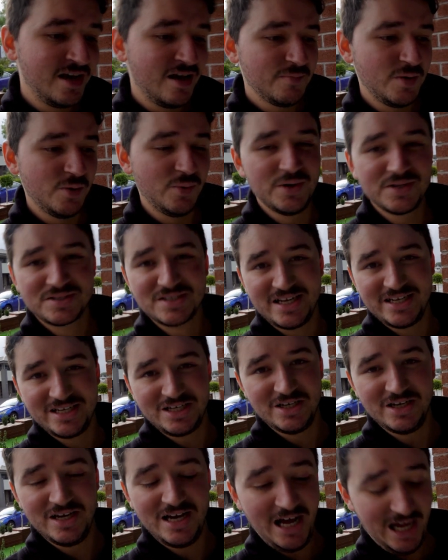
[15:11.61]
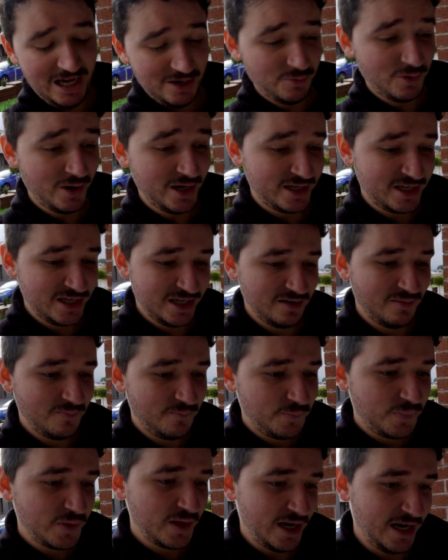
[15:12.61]
but we're just getting a hardwire kit.
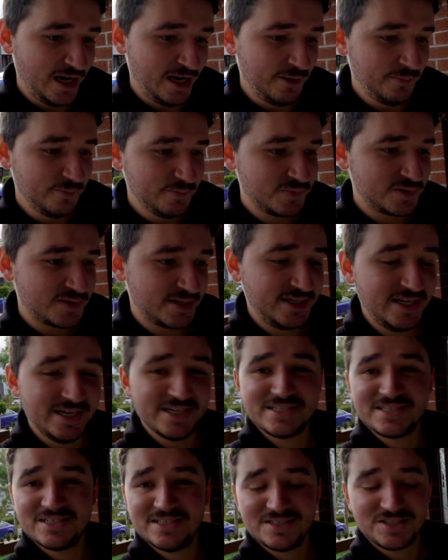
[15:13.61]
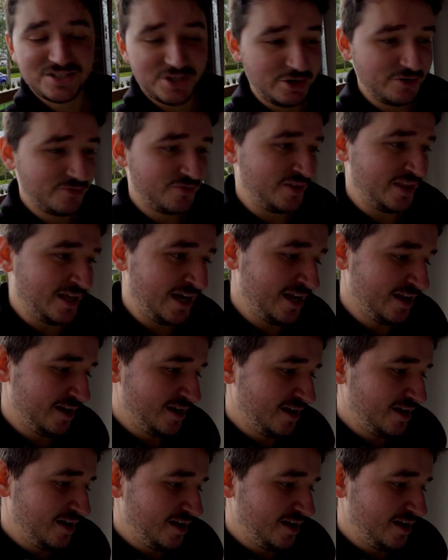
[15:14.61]
So yes, stoked for that.